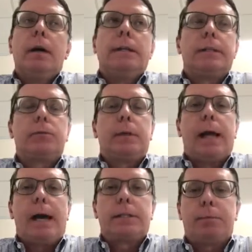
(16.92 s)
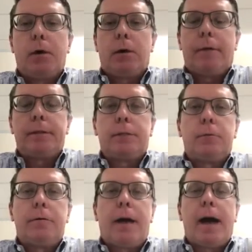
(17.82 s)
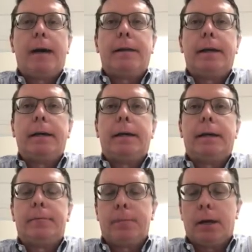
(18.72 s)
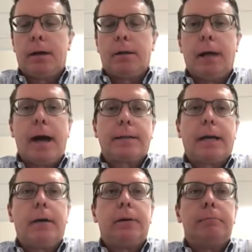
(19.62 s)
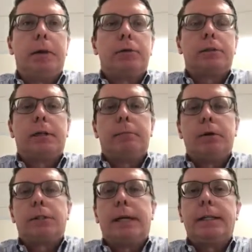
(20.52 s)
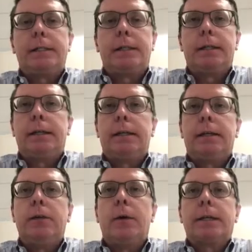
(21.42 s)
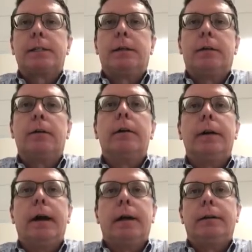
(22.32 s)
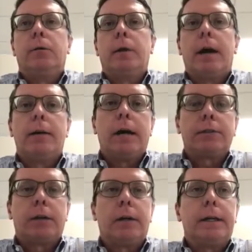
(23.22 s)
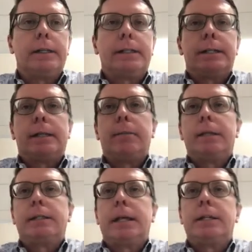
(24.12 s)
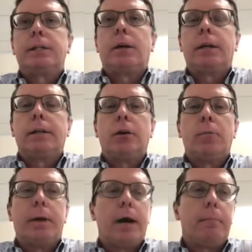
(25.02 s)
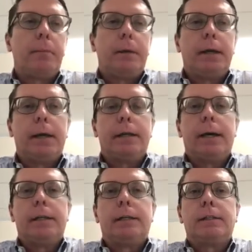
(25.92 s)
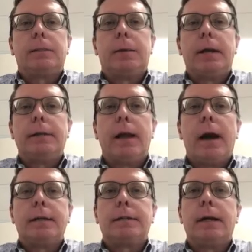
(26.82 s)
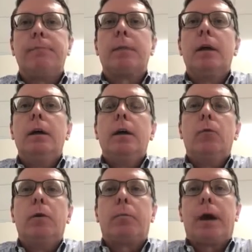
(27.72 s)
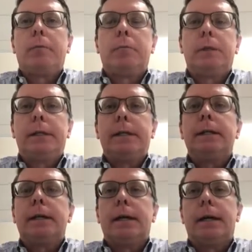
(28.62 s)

Since we last spoke, obviously we've had a lockdown in most states in the U.S. here, and we are now starting to see some of the states starting to open up, and I anticipate that we'll probably